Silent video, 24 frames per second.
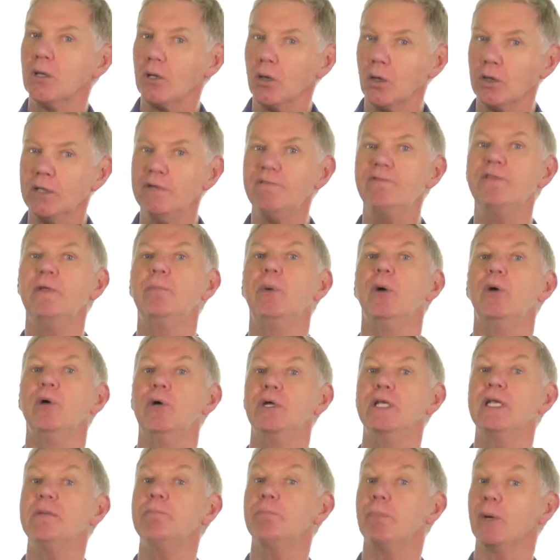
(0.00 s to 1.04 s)
Leave the
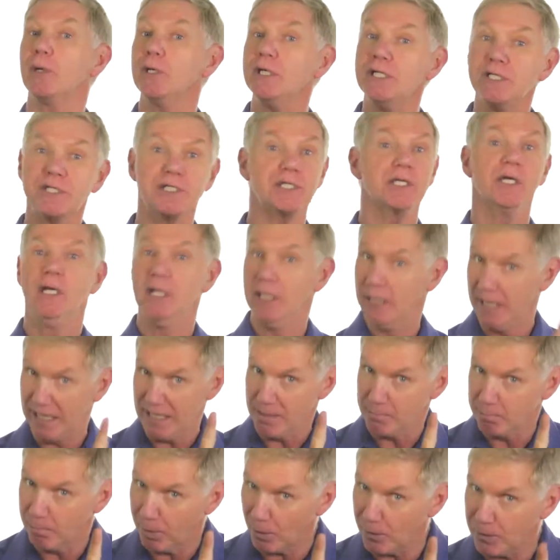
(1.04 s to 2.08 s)
bird in peace
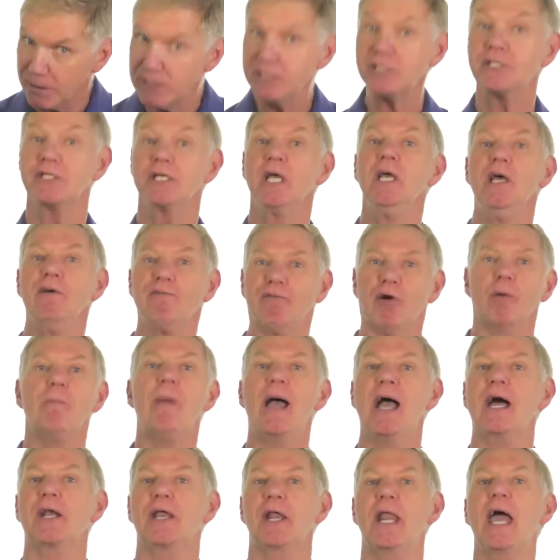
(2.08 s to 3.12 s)
for
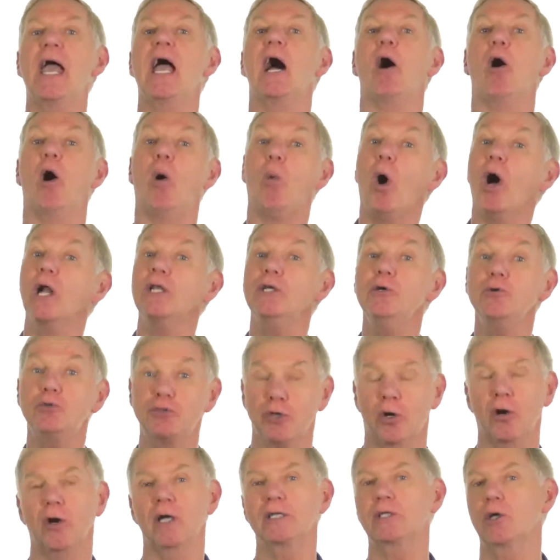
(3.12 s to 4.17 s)
about an hour while you
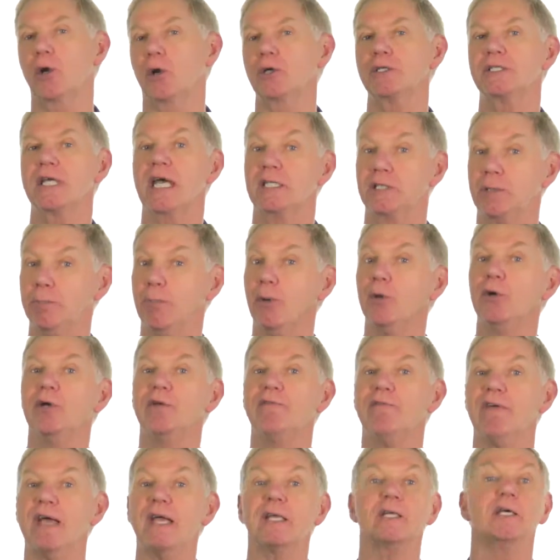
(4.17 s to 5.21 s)
try and contact a
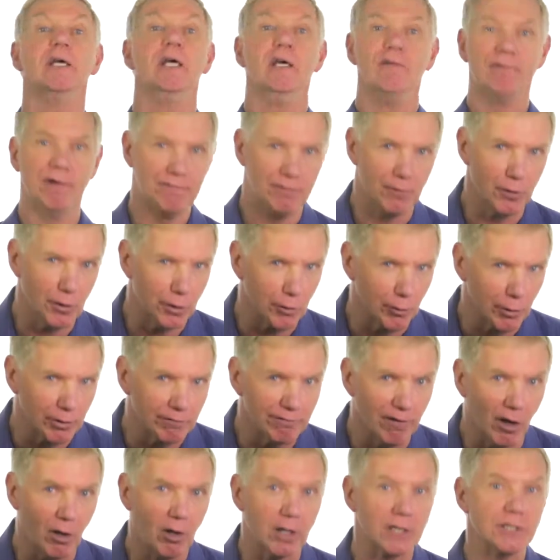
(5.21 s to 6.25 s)
bird vet for further
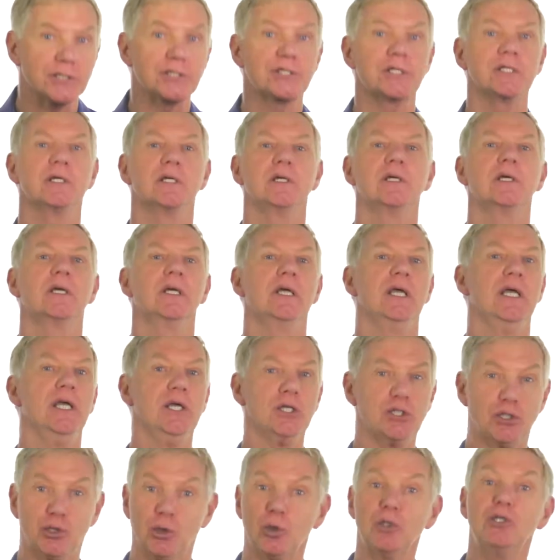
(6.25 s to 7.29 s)
advice.
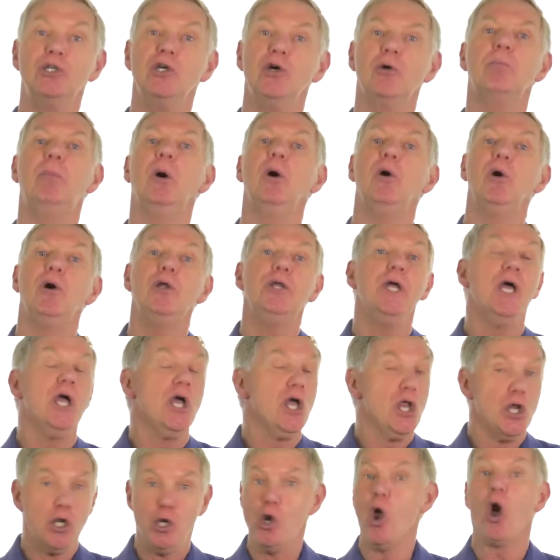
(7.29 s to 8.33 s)
Should your bird
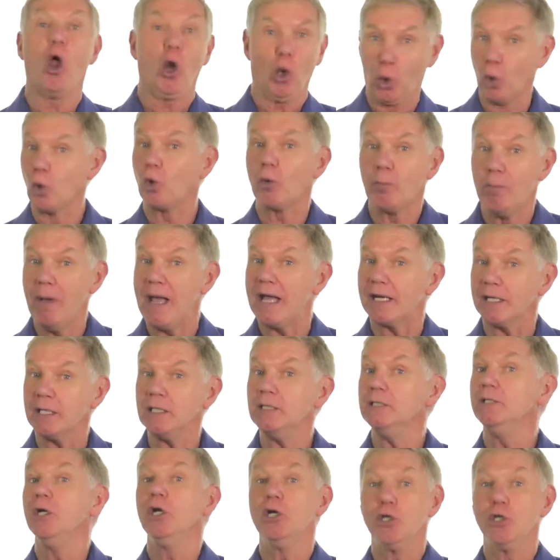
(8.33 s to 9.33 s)
not look better,